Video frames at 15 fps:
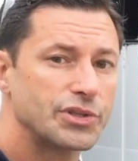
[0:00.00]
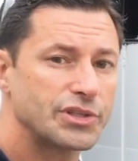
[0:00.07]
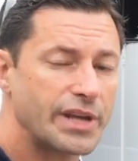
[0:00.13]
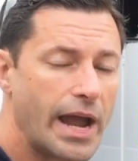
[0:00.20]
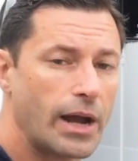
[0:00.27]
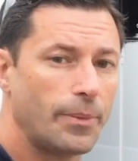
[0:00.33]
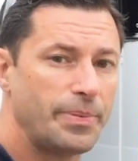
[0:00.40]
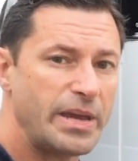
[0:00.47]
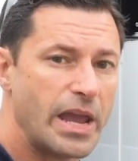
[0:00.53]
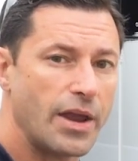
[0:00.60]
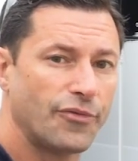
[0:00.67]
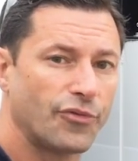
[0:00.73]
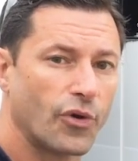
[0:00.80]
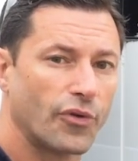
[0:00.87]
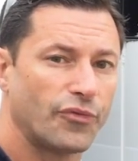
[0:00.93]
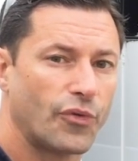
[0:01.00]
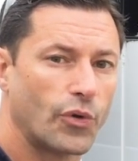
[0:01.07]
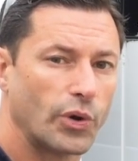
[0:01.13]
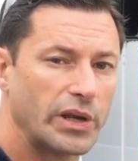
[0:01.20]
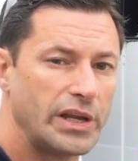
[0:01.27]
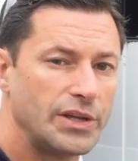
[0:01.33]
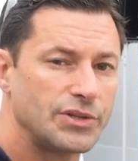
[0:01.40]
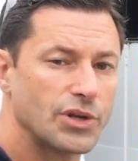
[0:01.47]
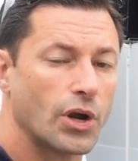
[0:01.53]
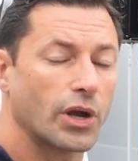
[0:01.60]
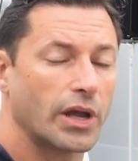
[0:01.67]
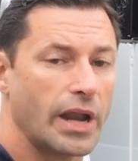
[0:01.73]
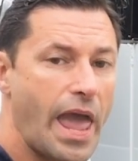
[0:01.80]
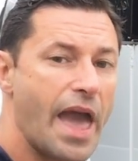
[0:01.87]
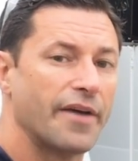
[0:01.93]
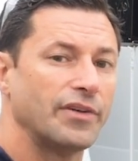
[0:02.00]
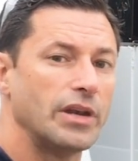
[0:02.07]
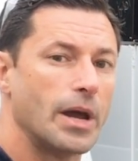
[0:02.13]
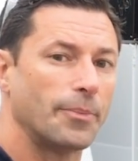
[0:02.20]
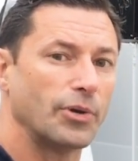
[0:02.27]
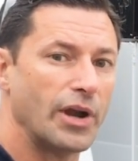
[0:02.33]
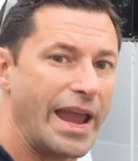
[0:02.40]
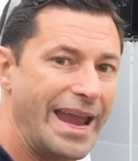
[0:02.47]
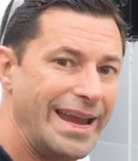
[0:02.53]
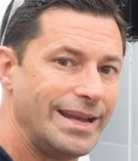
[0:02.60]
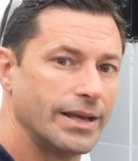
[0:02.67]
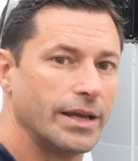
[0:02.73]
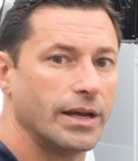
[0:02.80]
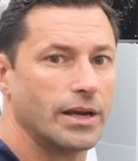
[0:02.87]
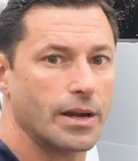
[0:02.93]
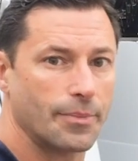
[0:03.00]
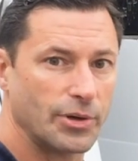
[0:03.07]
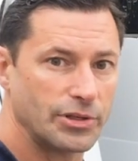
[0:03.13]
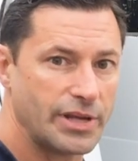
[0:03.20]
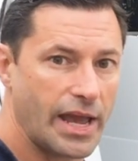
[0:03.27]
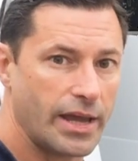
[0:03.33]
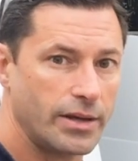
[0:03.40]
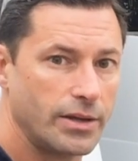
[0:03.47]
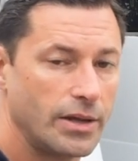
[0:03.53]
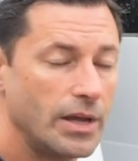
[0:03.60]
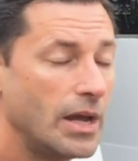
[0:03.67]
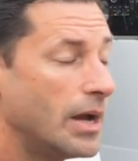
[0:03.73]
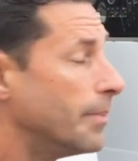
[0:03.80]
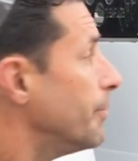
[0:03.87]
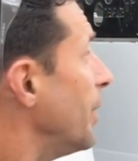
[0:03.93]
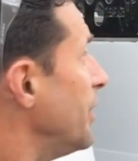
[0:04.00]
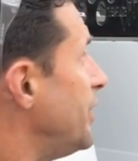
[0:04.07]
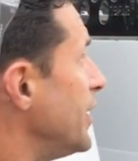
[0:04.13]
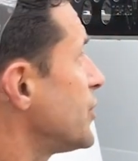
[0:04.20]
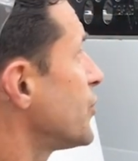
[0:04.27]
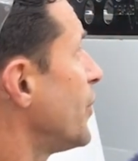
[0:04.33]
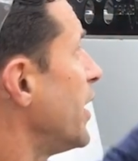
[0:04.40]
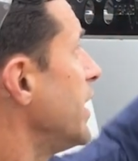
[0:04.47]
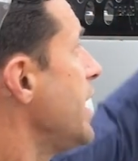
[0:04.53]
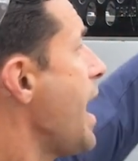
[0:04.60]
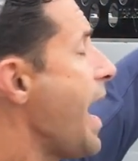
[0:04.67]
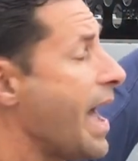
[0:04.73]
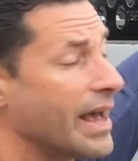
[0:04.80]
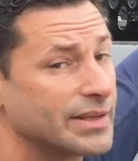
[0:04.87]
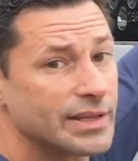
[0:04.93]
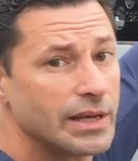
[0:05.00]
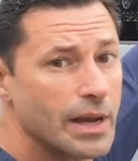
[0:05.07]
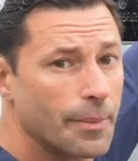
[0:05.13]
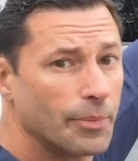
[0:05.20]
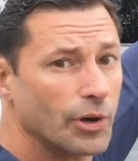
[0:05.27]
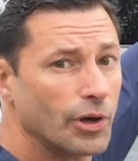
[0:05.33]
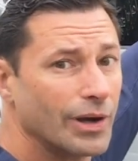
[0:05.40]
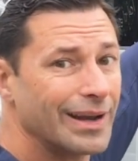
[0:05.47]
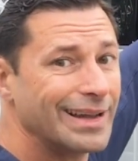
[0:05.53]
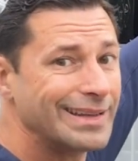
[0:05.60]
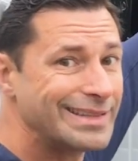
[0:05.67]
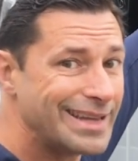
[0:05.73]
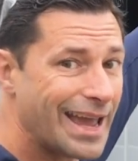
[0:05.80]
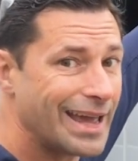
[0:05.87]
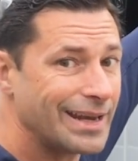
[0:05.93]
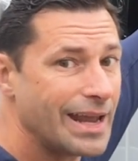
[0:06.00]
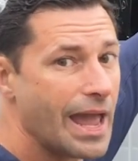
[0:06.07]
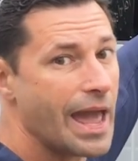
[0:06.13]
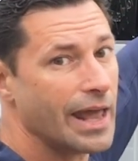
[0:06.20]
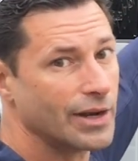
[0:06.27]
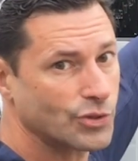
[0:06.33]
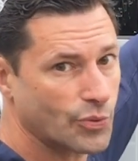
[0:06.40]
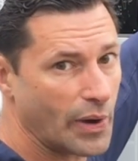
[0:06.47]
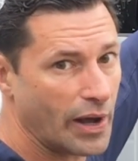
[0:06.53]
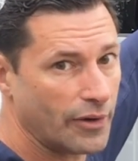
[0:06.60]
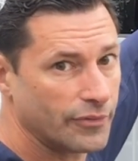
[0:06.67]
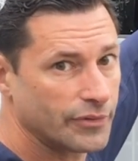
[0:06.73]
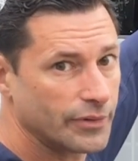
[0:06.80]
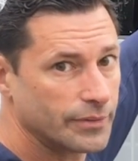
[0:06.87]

style BA440s are going to have a number 8 and a number 10, but this one has a number 10 and a 12.